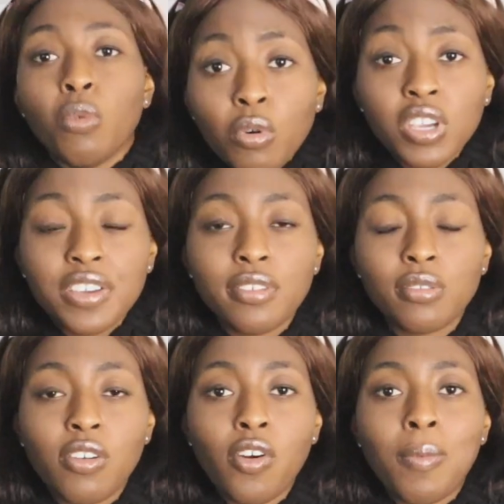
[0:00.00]
will give you
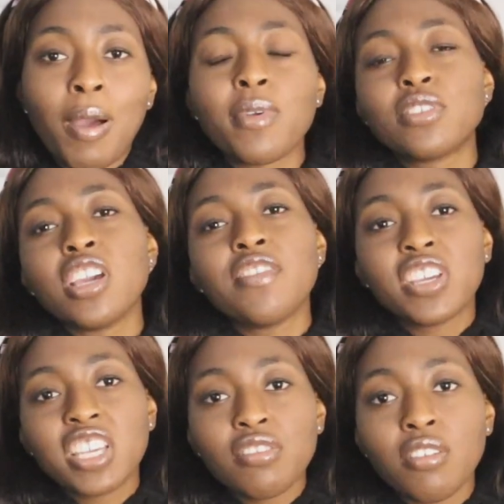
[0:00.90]
with a work permit. So if
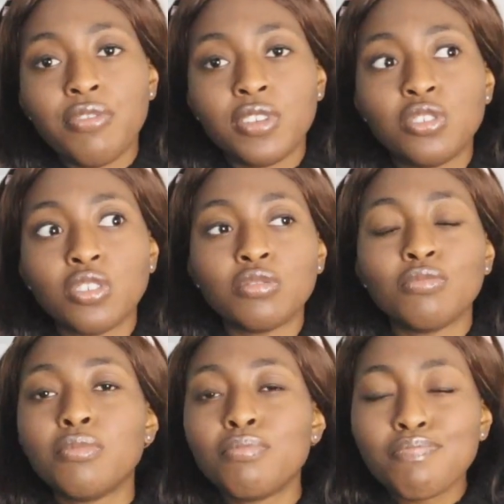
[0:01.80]
they give you a fiction,
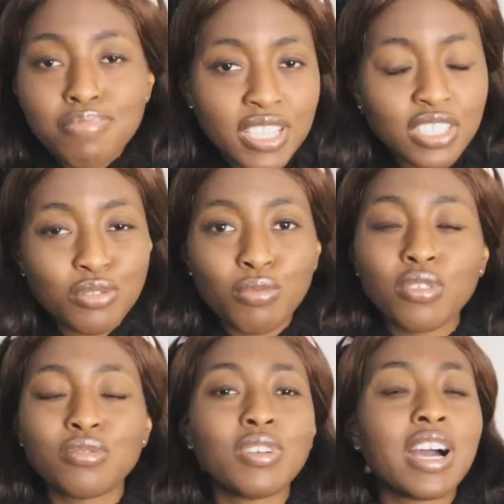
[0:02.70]
please do
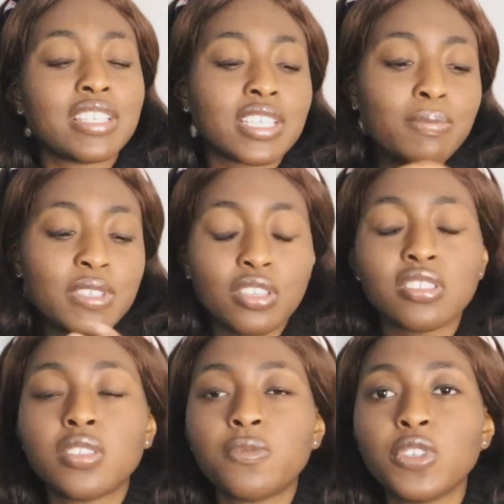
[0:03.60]
also ask, please,
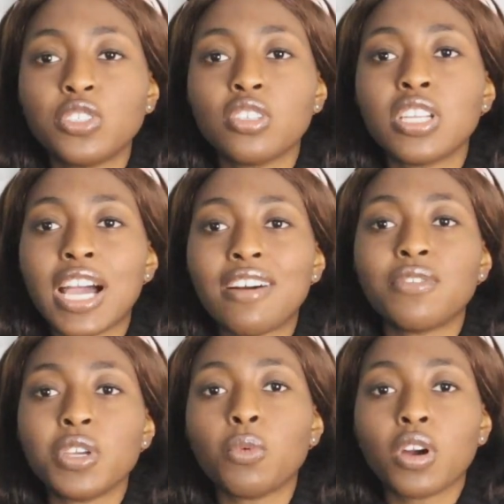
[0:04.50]
does this fiction
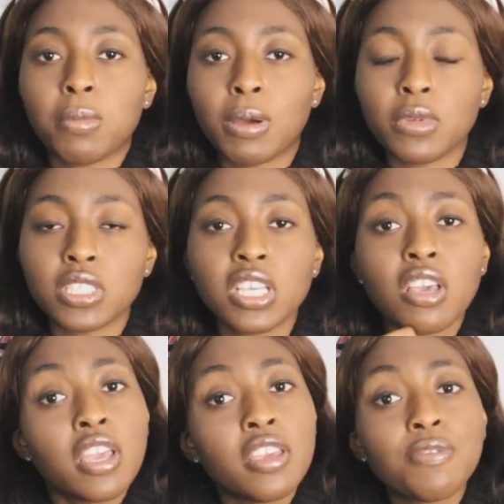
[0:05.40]
have a work permit?
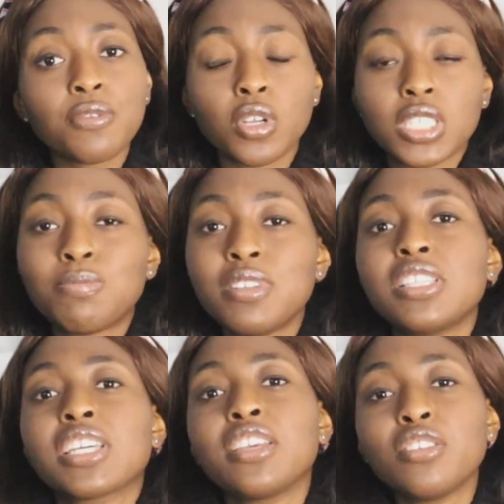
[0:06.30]
If not,
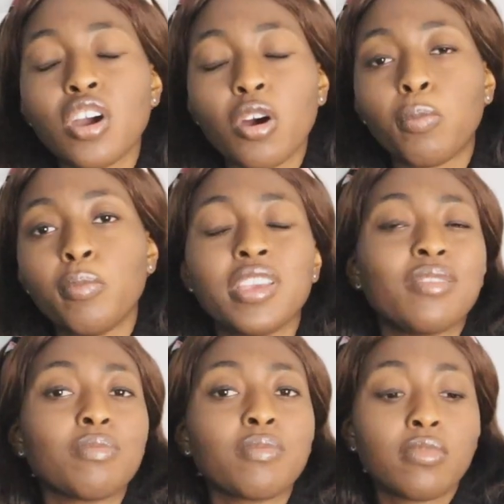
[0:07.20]
please, can you help
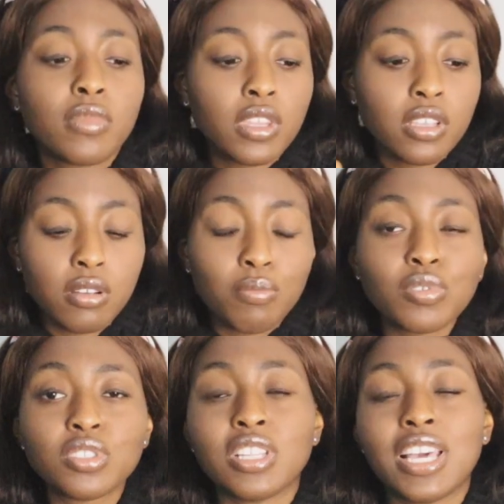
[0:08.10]
me
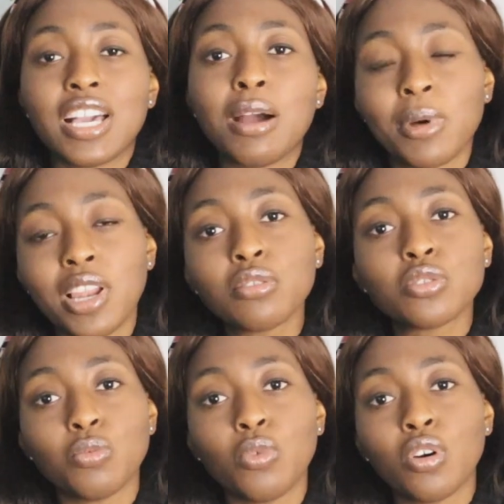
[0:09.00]
put, like, I'm allowed
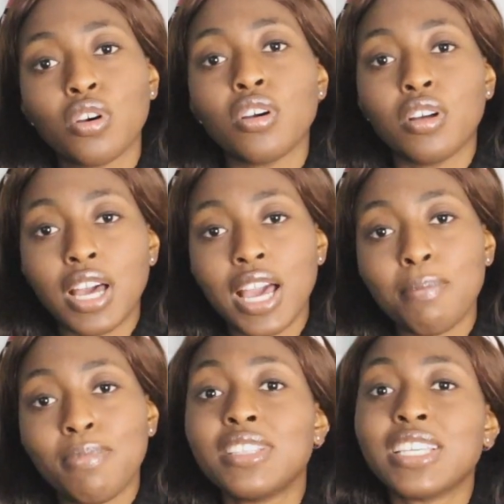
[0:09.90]
to work,
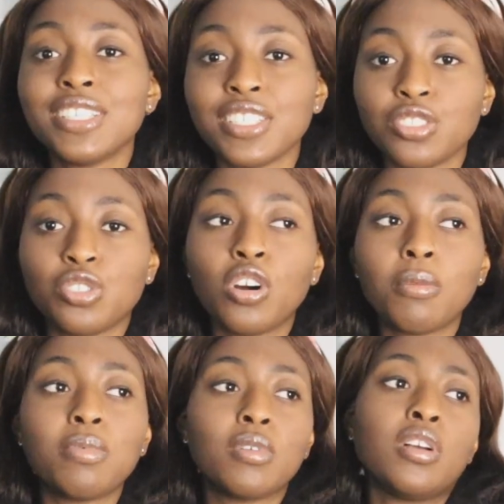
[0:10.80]
please, I need a
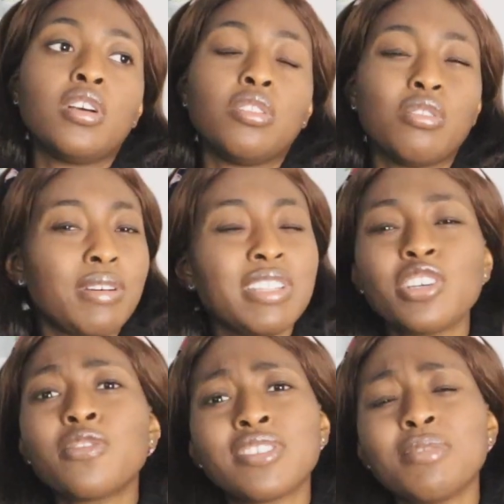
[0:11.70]
job. No, you don't
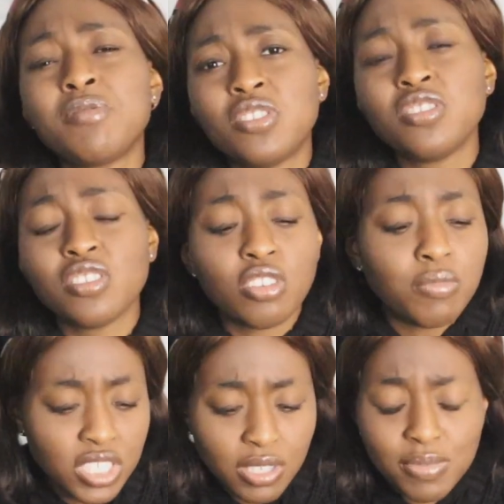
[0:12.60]
have to say please, need a
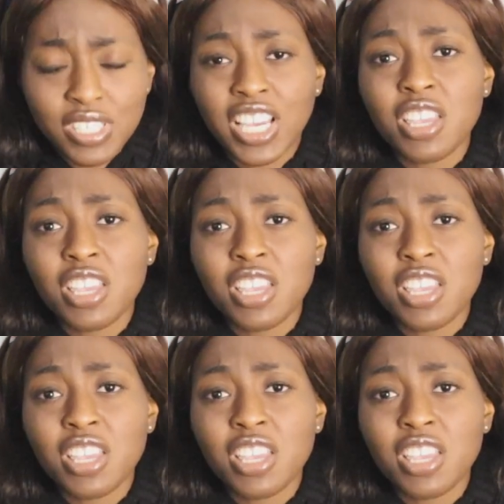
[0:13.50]
job. Just say, please,